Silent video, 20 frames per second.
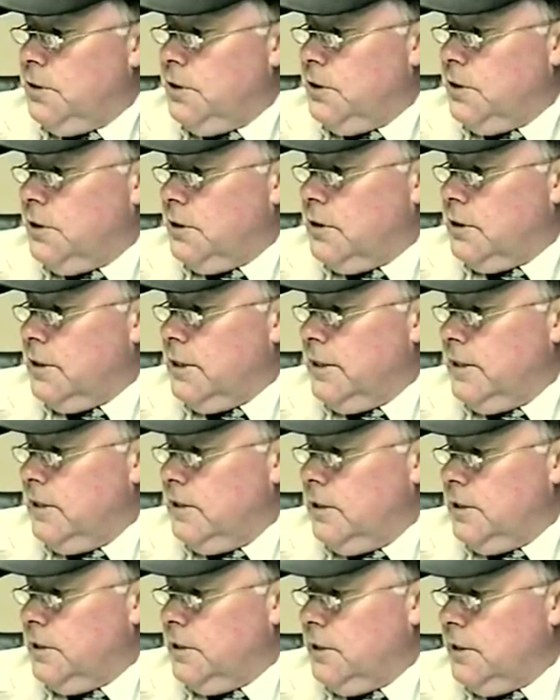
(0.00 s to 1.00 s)
just to kind of
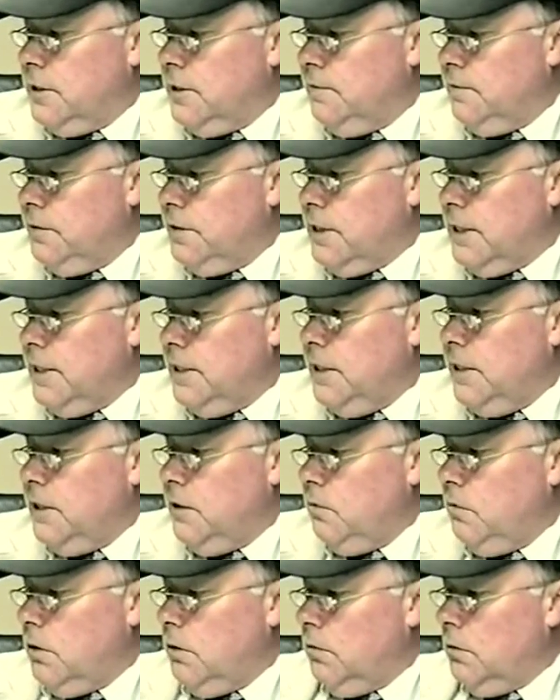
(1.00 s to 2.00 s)
let you give an
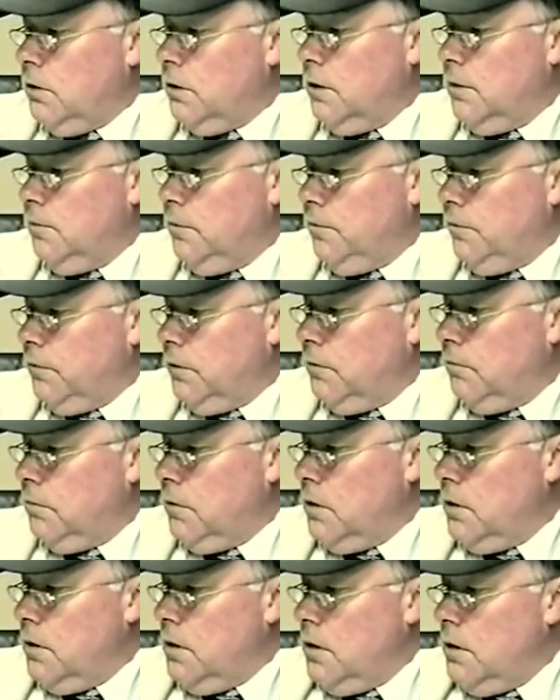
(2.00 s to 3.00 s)
idea where we're coming from.
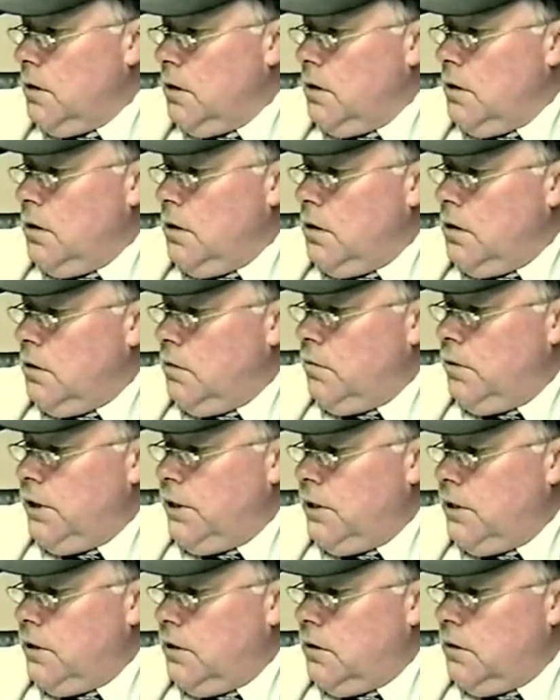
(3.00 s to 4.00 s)

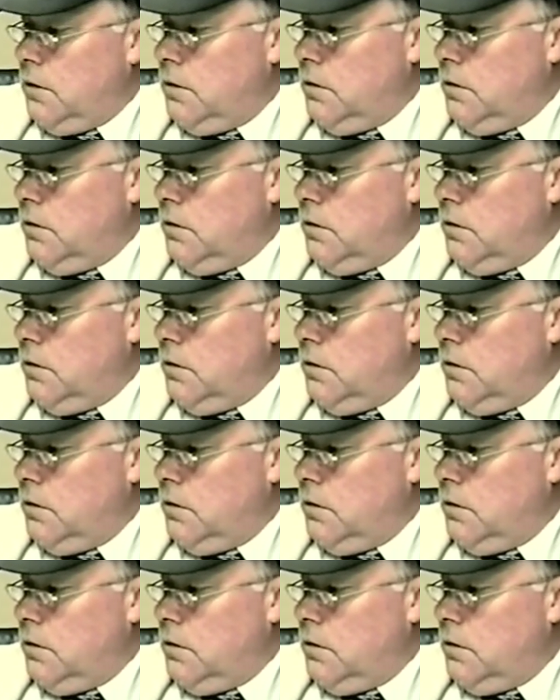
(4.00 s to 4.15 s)
We uh,